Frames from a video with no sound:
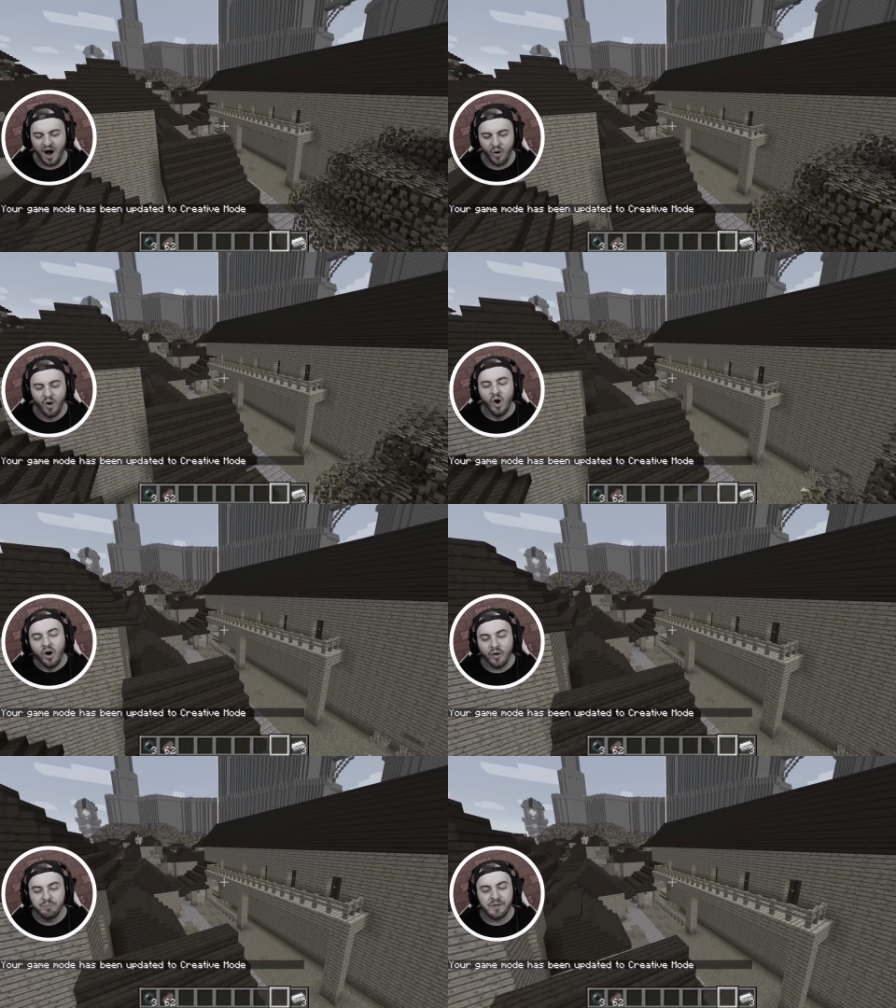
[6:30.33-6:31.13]
No,
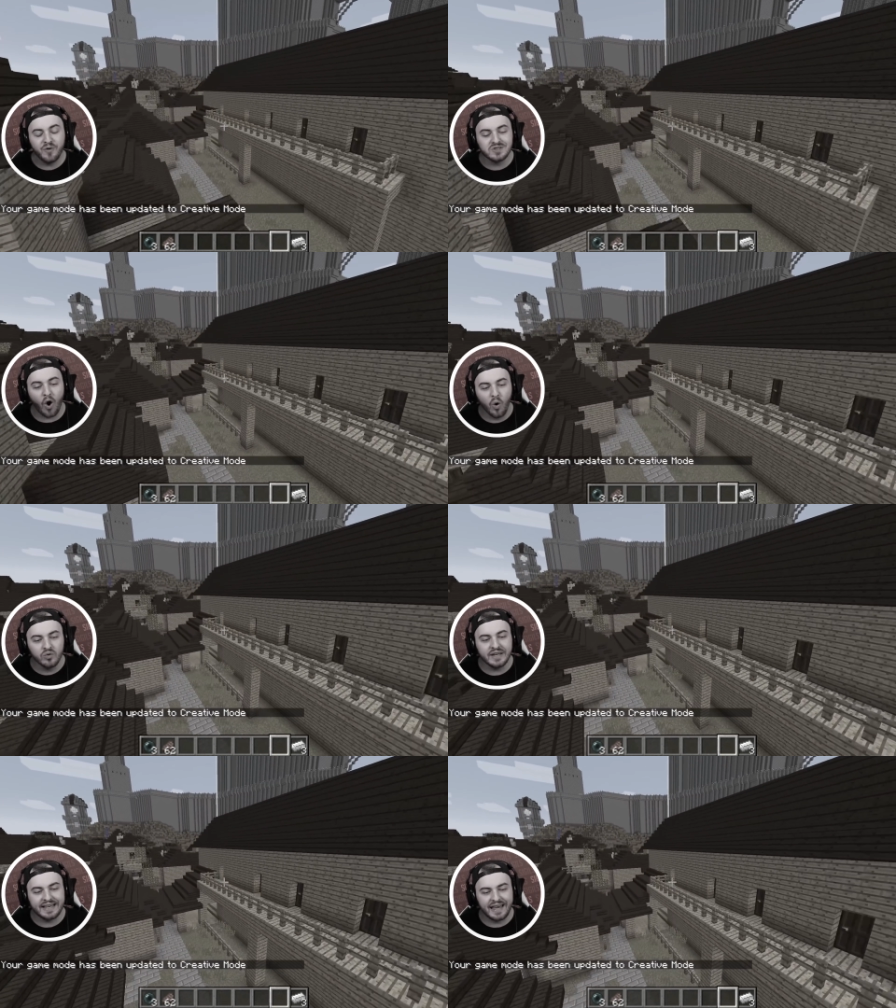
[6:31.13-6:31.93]
Biffle's
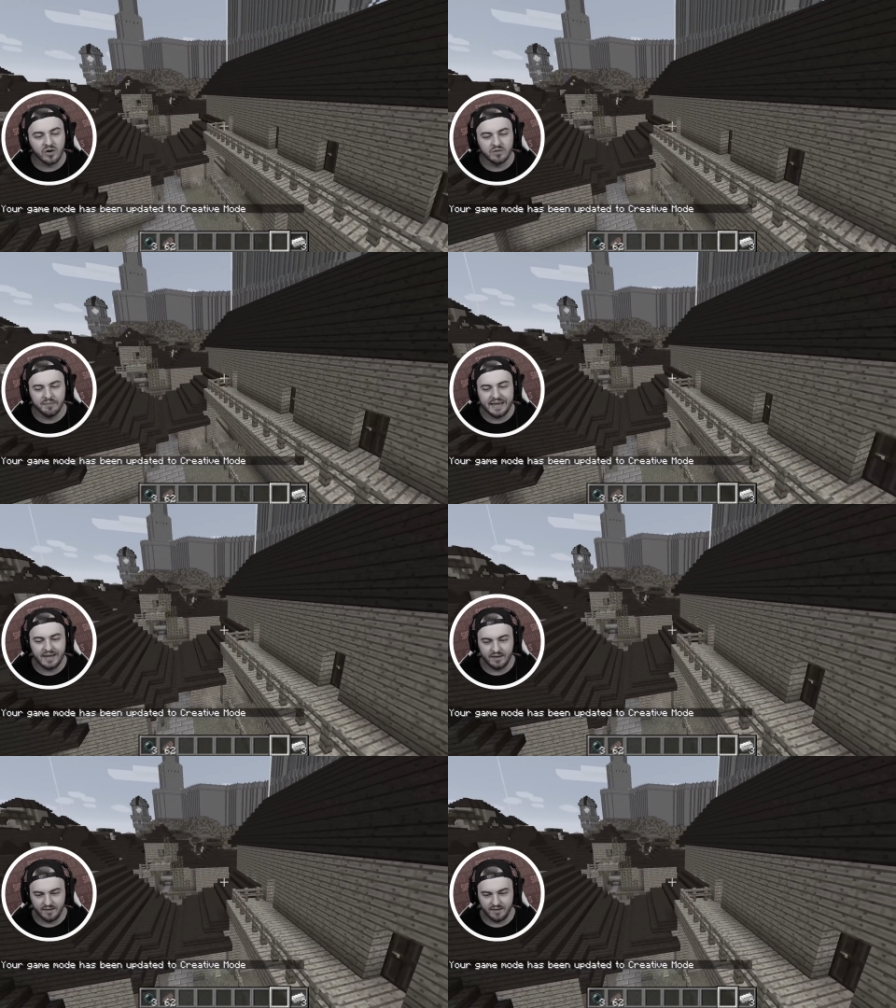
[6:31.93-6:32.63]
only killed me.